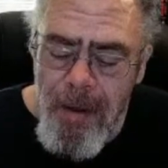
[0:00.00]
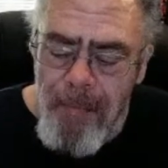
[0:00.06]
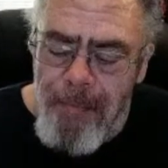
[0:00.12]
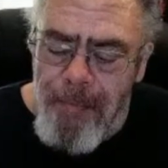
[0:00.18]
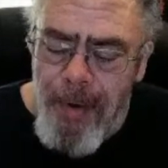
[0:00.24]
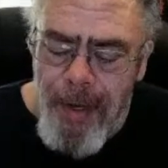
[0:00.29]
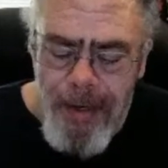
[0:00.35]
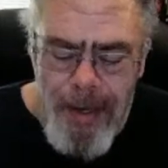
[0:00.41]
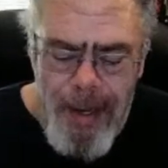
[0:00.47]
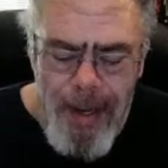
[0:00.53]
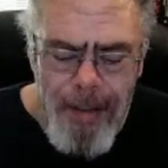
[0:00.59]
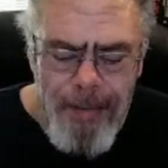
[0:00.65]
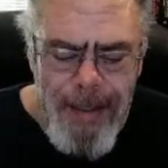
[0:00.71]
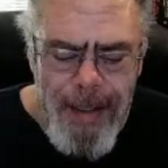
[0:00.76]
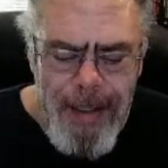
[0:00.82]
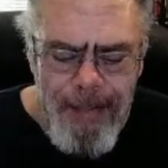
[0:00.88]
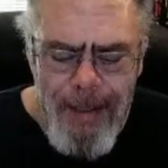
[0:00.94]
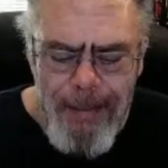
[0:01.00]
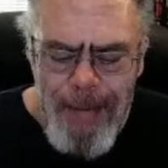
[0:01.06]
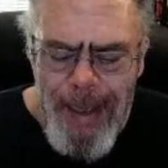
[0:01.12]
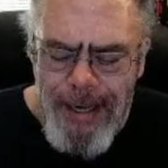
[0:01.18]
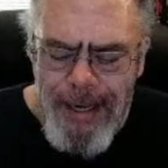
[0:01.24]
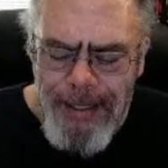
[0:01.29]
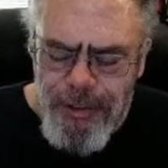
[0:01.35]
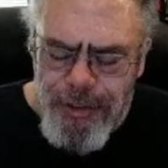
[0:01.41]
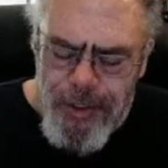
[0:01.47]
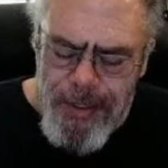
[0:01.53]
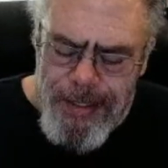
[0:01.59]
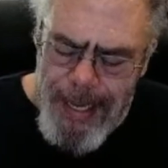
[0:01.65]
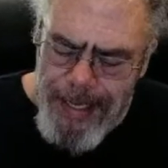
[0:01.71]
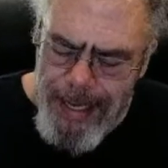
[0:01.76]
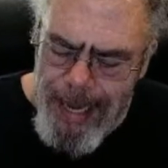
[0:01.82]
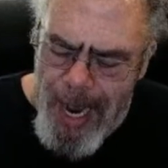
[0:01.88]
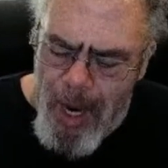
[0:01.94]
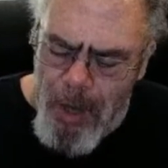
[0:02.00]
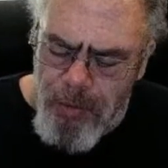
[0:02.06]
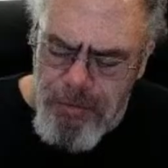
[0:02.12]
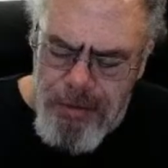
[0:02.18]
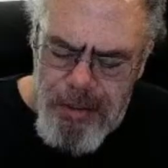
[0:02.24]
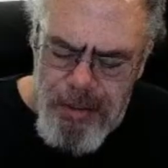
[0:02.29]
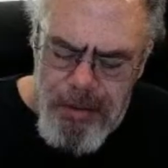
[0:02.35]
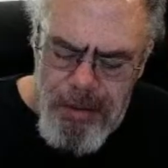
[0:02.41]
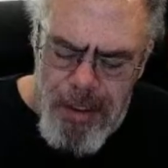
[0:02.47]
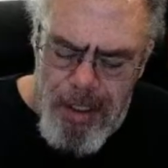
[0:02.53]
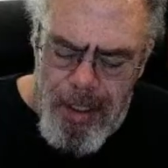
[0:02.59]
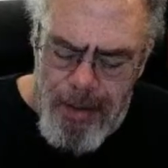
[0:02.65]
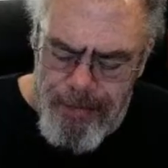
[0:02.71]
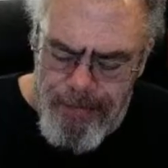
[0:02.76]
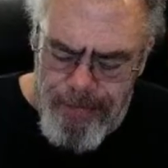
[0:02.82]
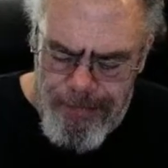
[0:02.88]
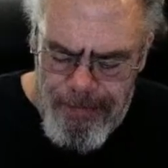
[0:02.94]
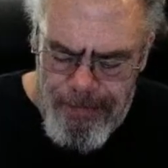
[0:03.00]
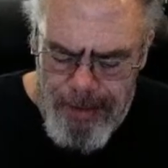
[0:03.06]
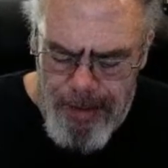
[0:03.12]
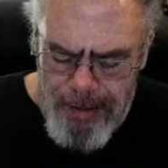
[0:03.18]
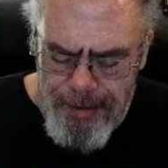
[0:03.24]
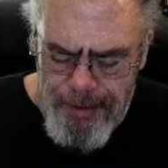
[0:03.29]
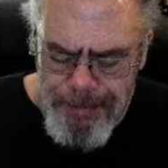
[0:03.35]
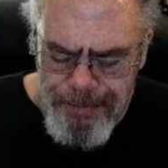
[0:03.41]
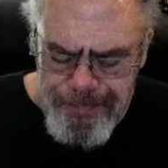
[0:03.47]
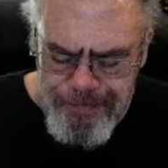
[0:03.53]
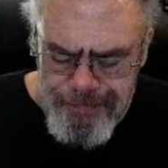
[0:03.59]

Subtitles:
But they managed to get out of the